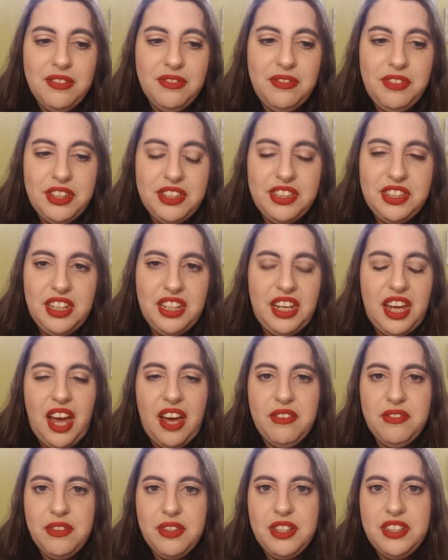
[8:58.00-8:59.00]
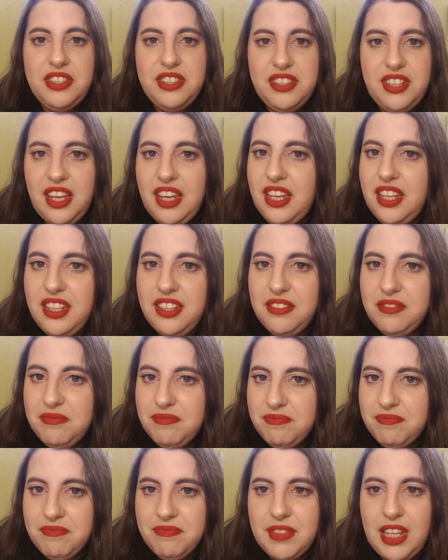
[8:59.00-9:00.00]
visiting every state.
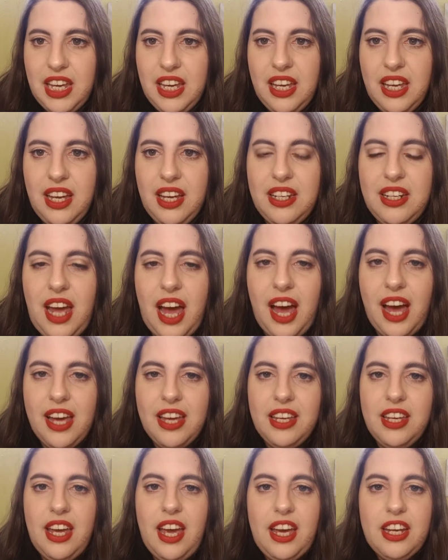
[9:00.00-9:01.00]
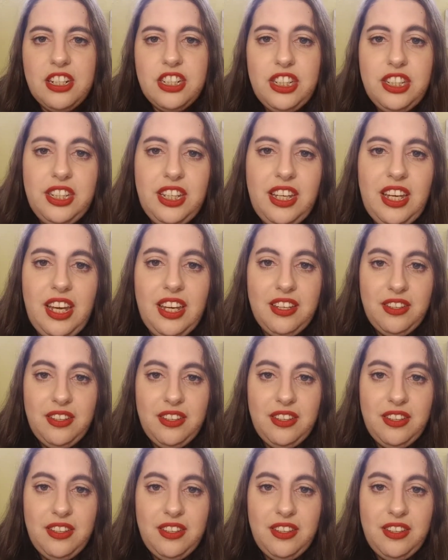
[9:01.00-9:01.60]
And I actually